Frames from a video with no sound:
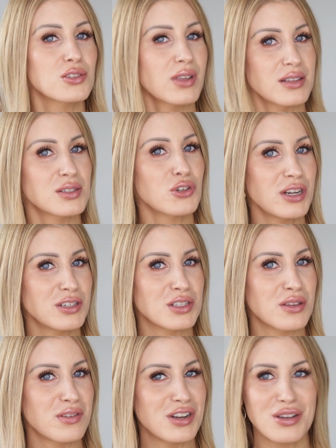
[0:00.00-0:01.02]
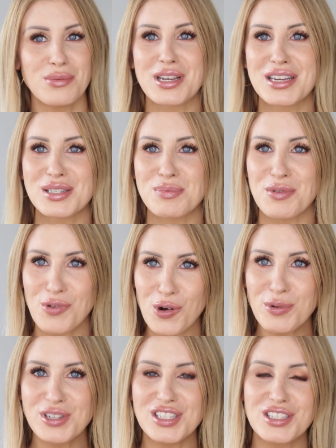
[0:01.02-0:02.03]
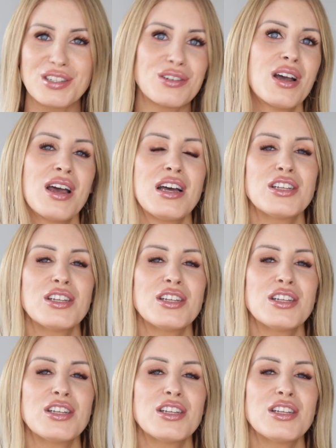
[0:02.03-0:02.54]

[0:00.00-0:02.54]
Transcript: get straight into the video because before we do,